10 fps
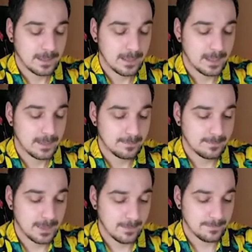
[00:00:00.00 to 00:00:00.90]
Um,
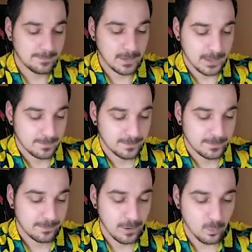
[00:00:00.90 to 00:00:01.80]
yeah, okay.
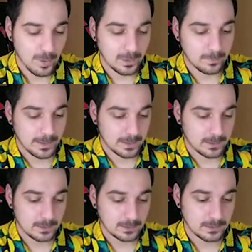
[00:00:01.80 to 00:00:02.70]
Farewell
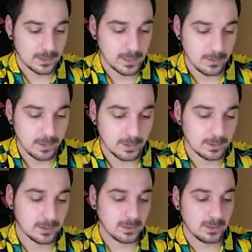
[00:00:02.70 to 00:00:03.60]
Bell,
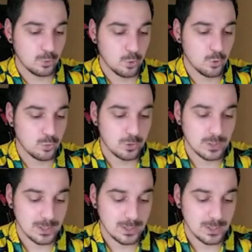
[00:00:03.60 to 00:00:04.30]
Galarian Linoon,